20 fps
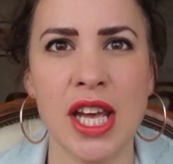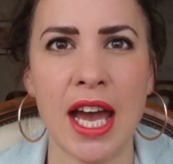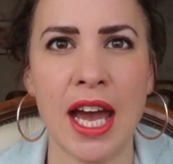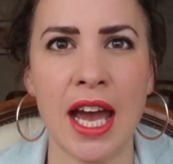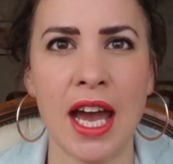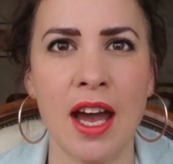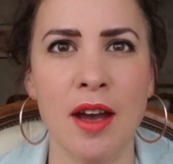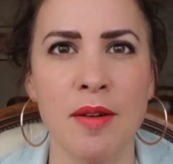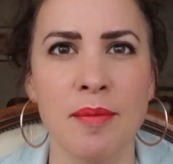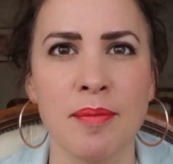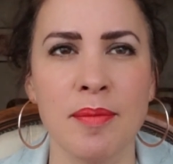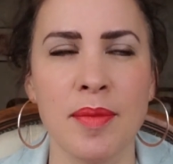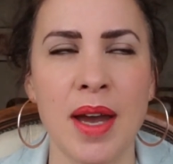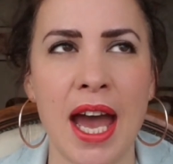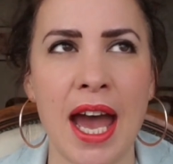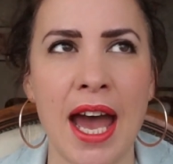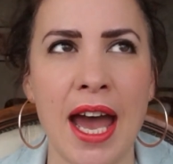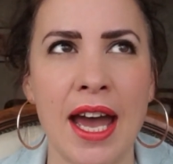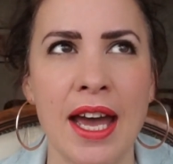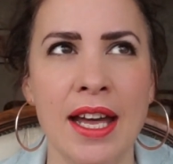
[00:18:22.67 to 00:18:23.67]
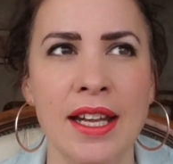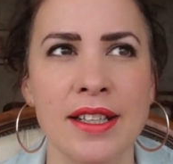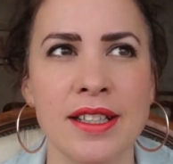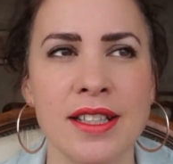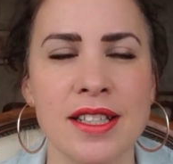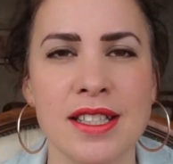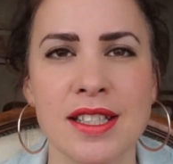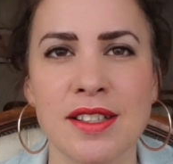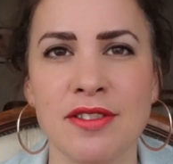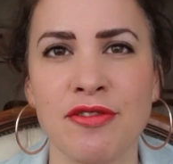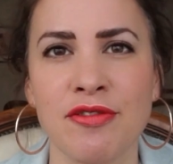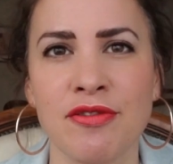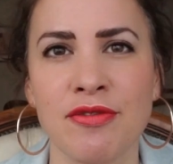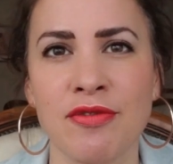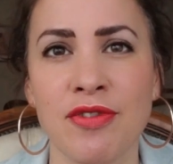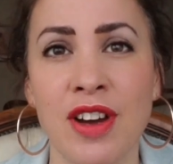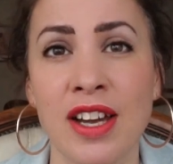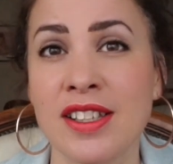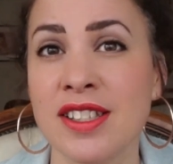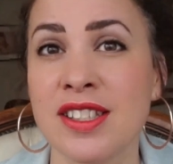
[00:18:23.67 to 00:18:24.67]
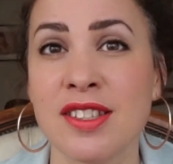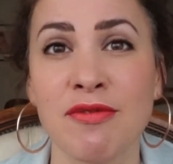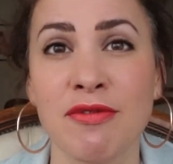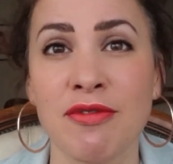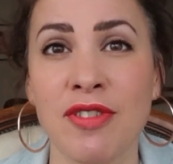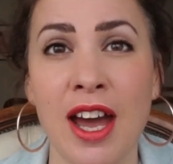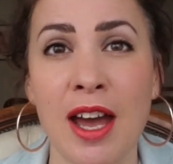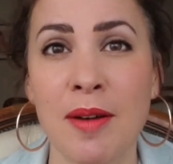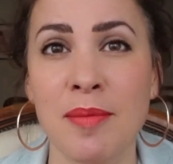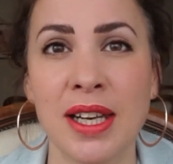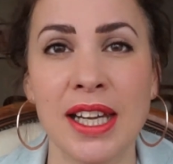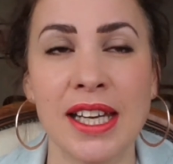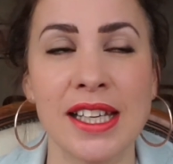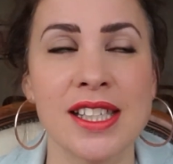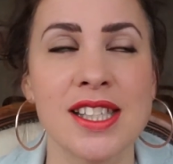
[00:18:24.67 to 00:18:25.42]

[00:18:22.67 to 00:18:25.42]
and friends and family.